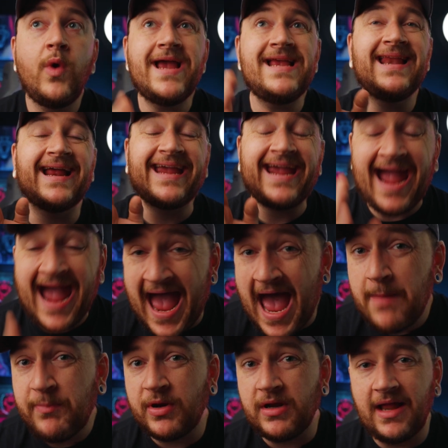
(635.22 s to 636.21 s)
way to
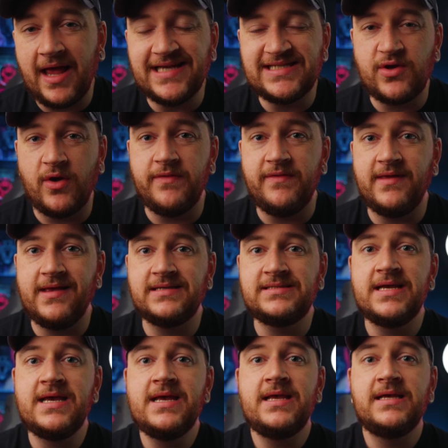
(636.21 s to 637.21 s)
capitalize on
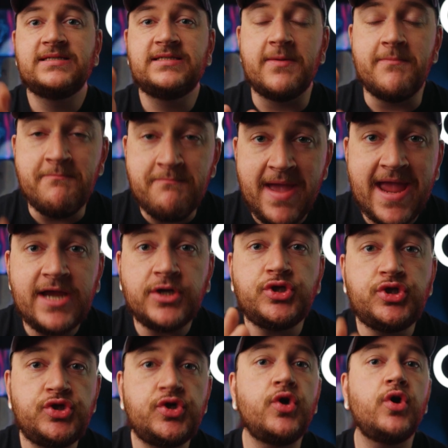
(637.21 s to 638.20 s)
this is to make
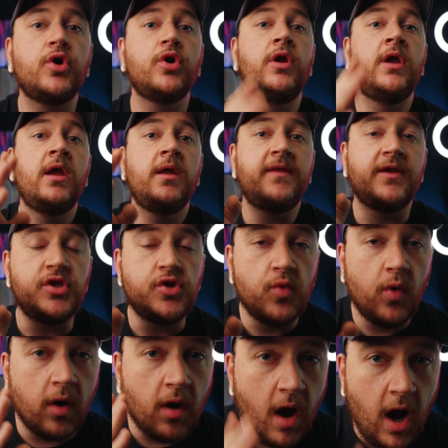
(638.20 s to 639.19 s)
sure that
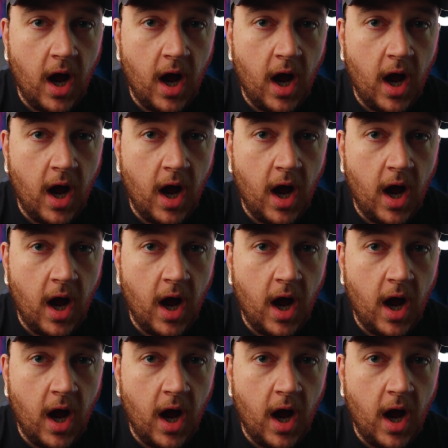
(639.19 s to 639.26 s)
you are